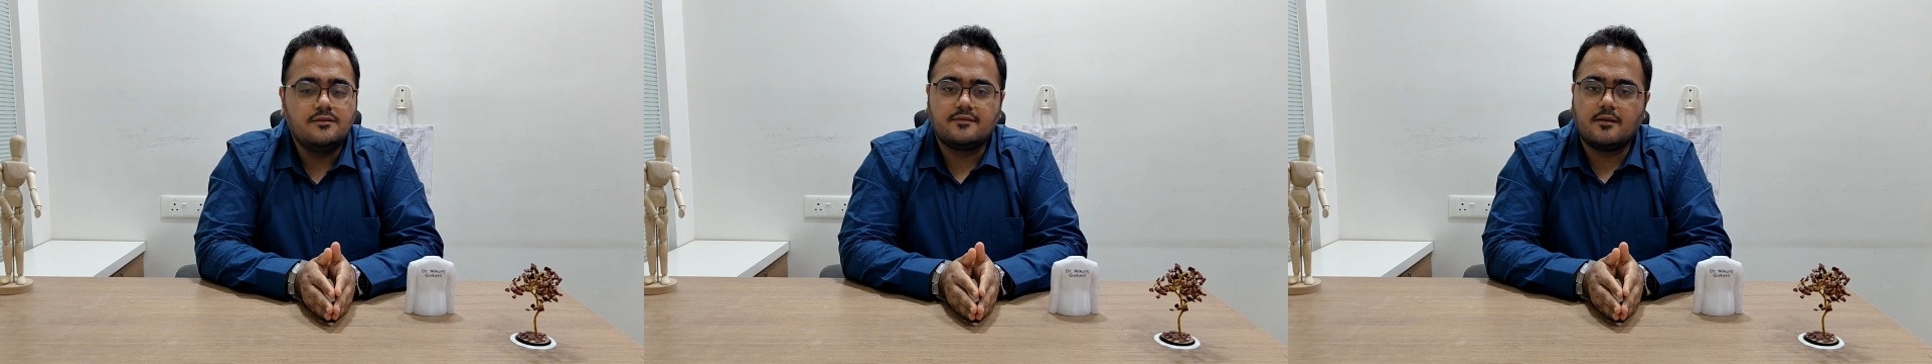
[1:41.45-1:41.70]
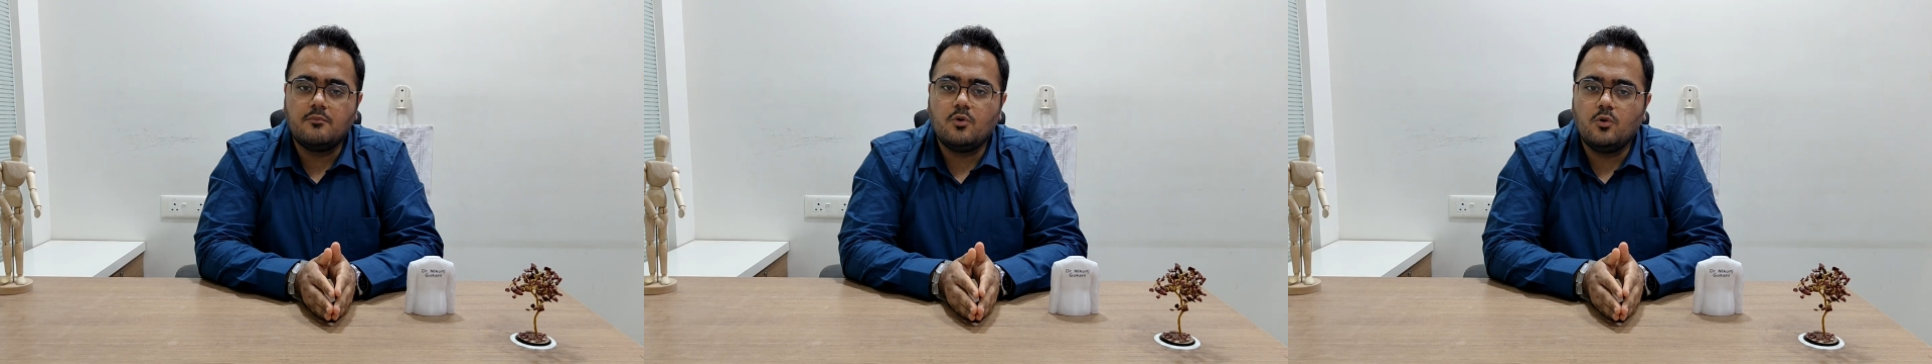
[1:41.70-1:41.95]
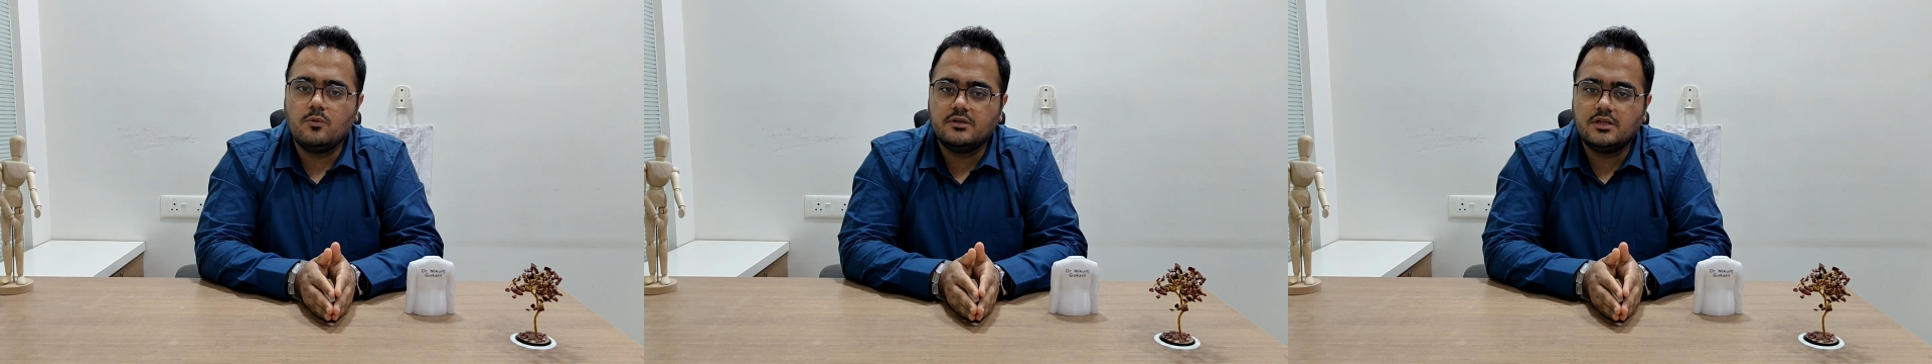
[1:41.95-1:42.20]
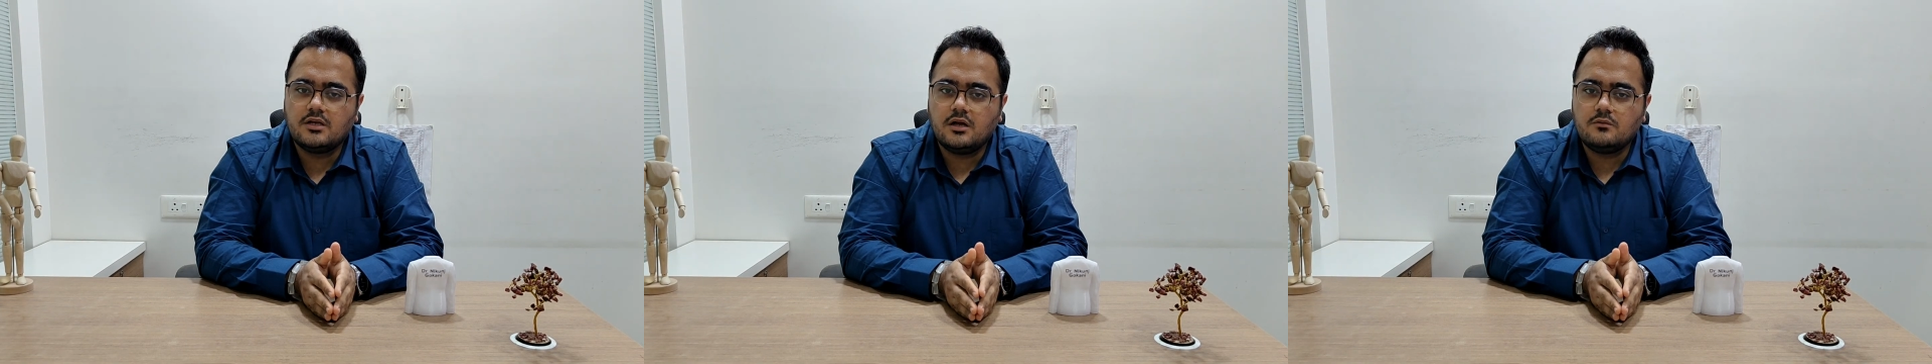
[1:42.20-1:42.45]
some
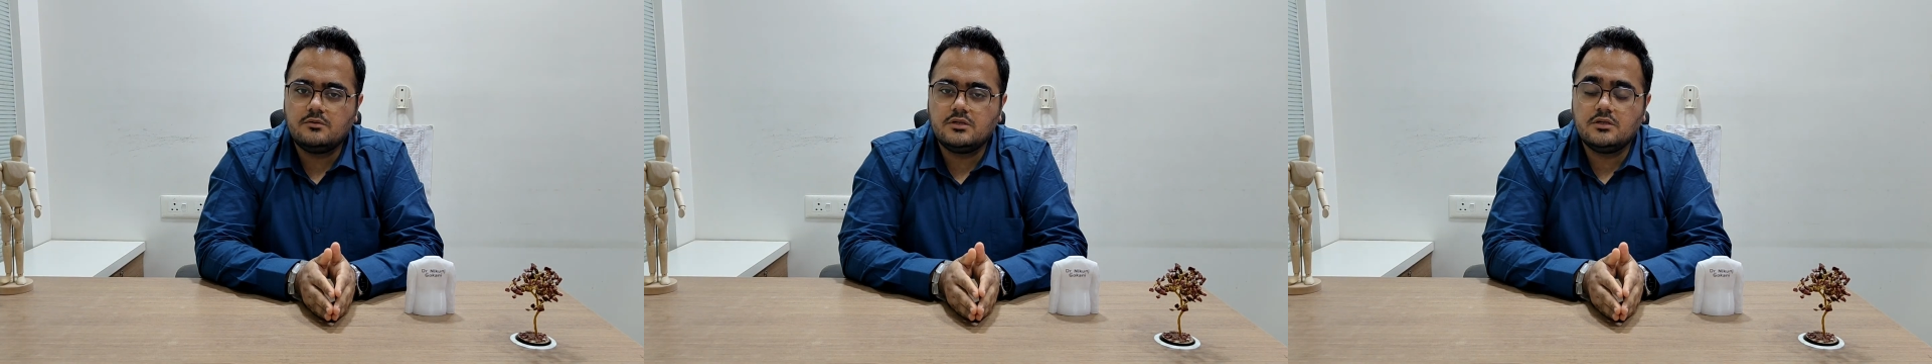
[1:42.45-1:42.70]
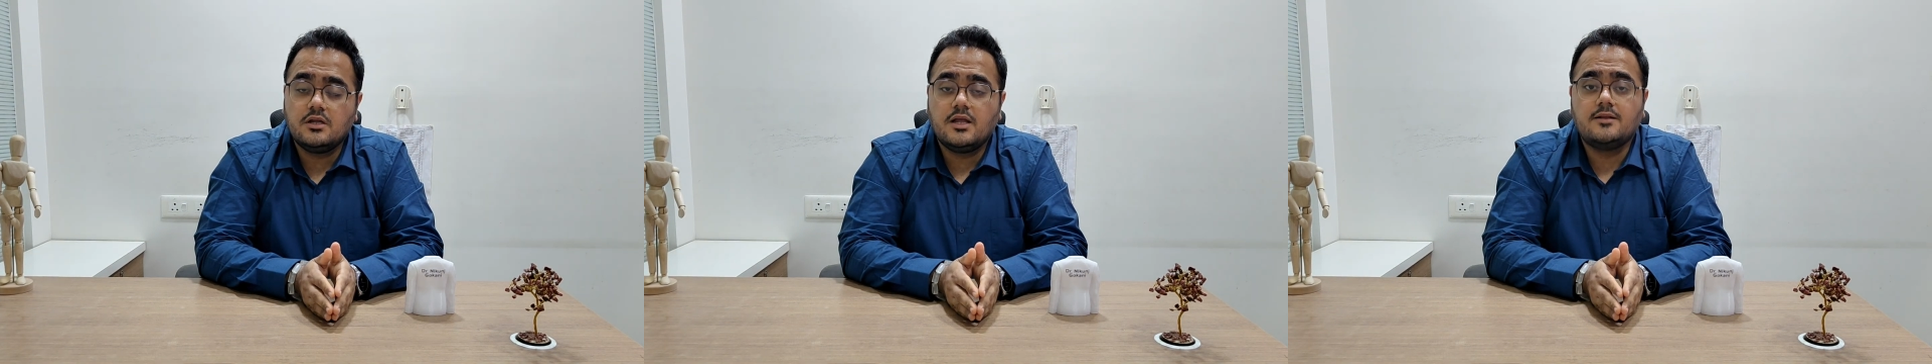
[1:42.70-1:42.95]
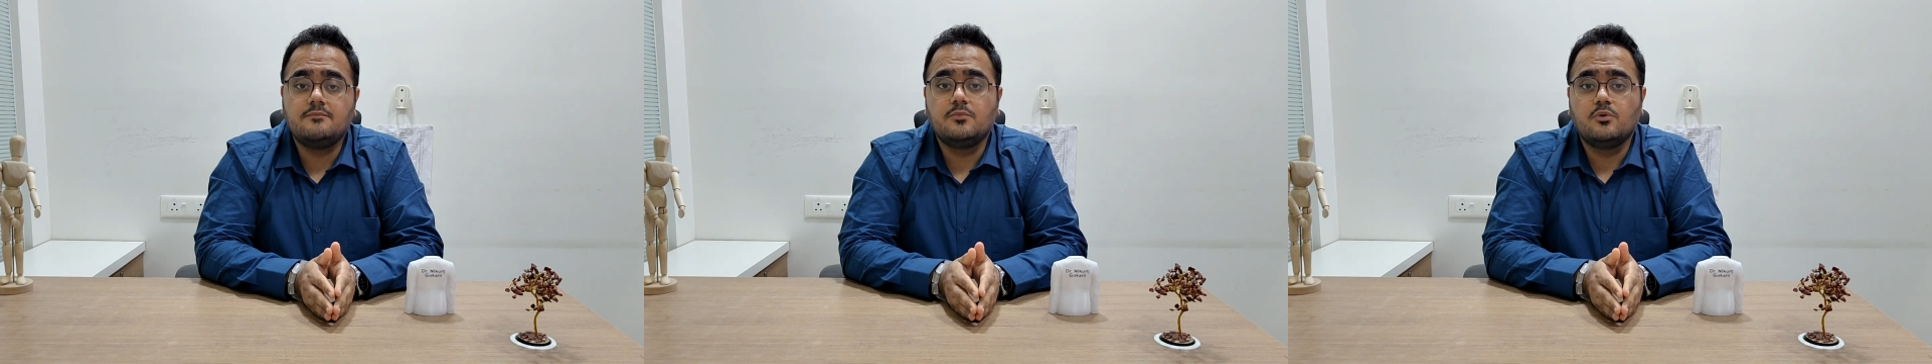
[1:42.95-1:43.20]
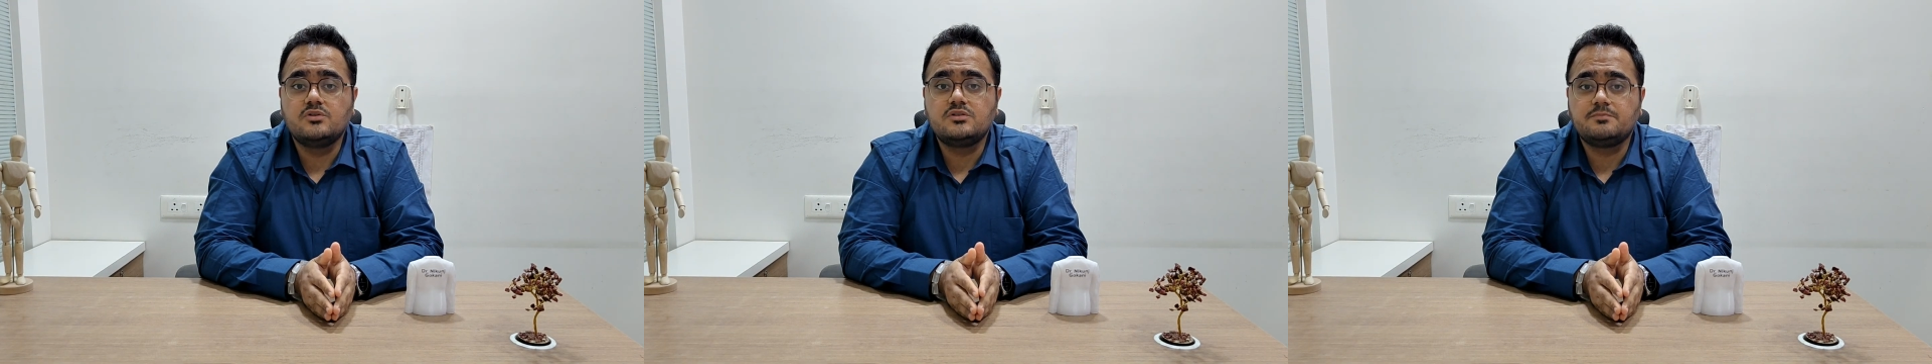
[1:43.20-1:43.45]
over-the-counter and
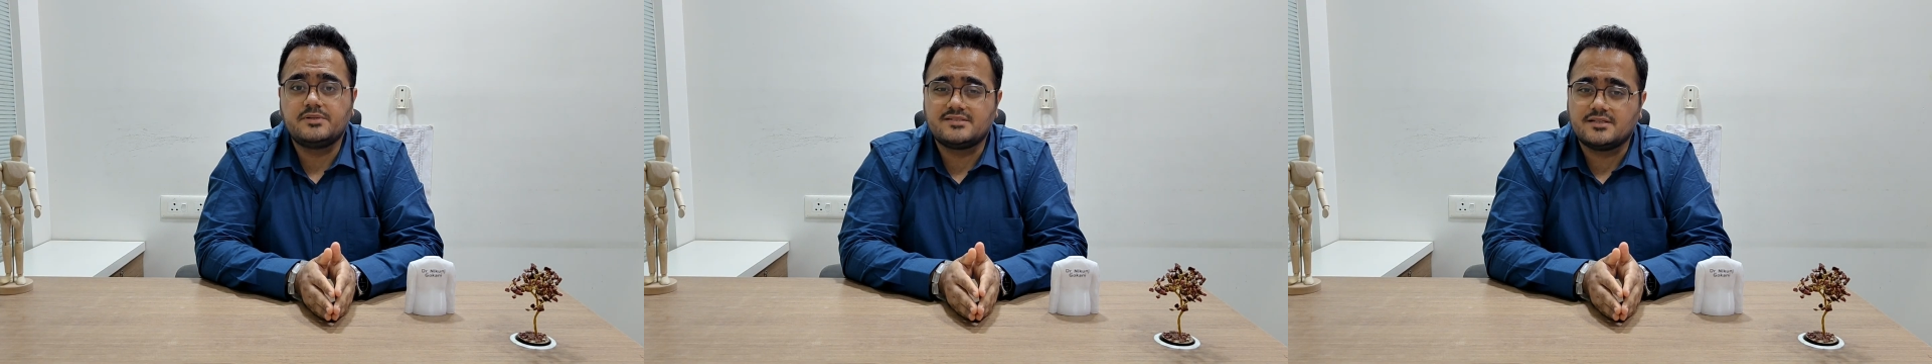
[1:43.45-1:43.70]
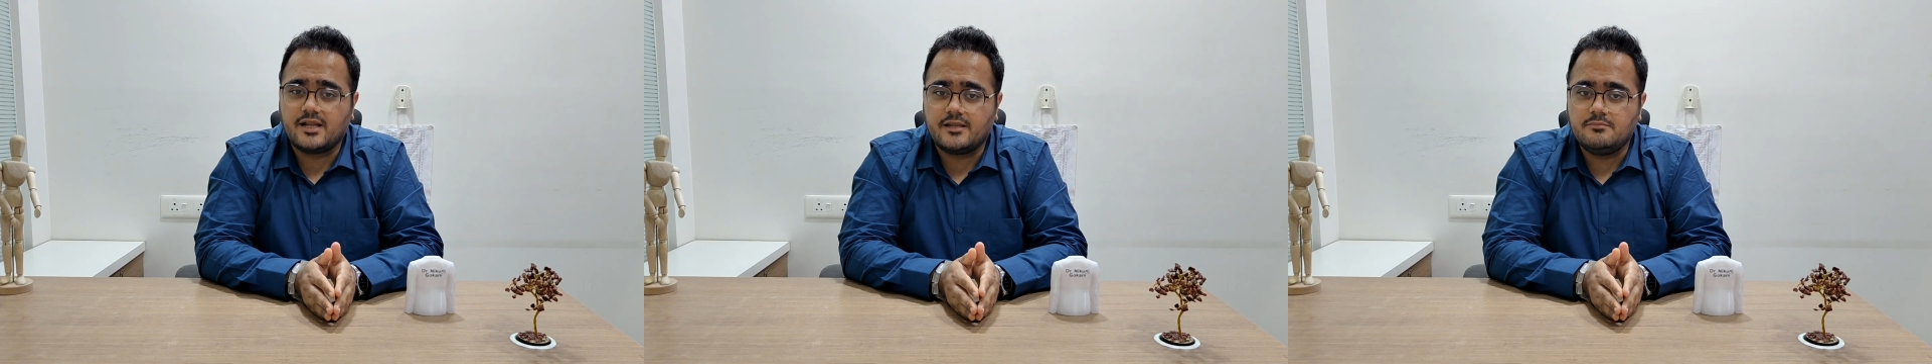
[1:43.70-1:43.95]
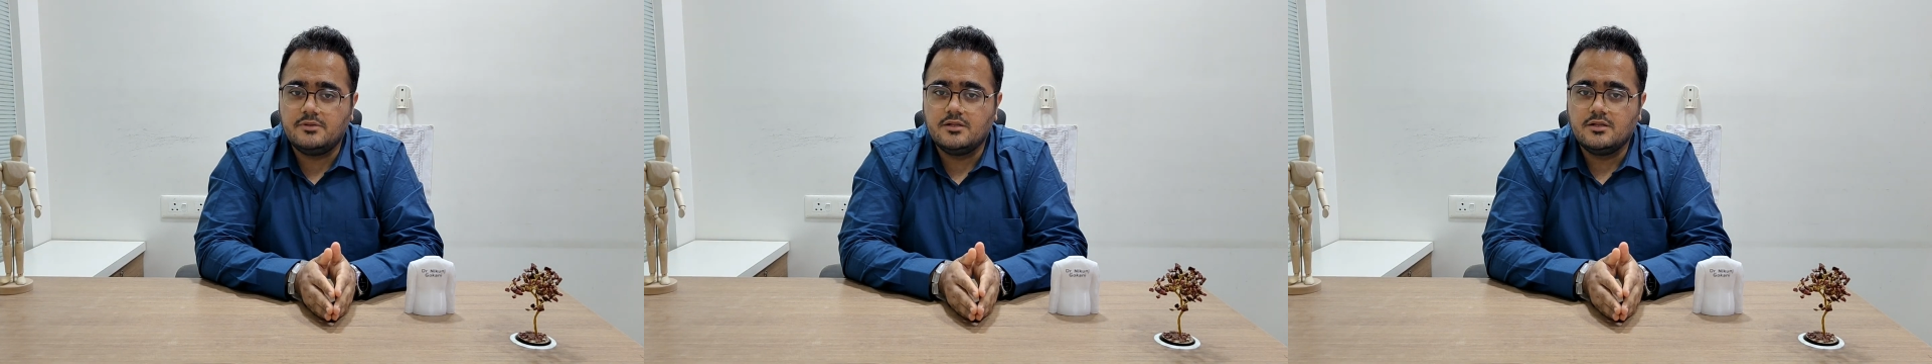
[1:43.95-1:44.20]
most prescribed.